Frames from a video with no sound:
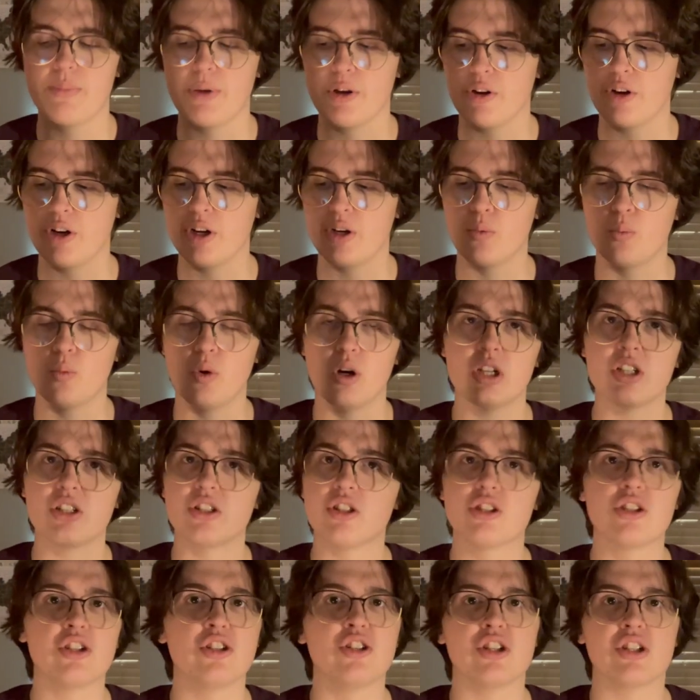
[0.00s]
period
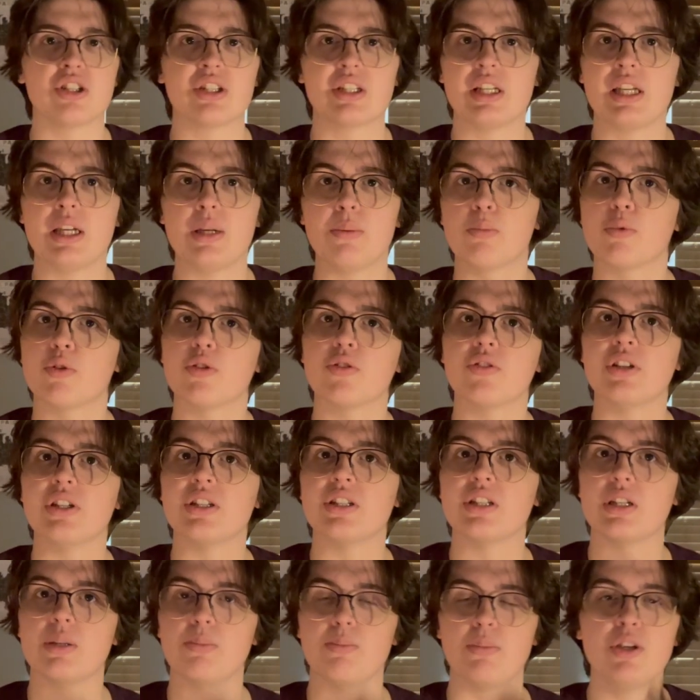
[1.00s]
was to just keep
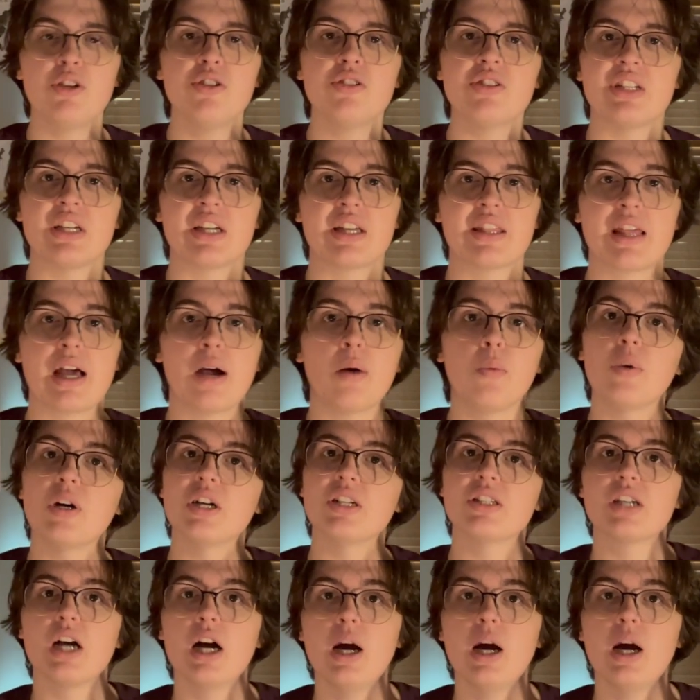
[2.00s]
releasing music that was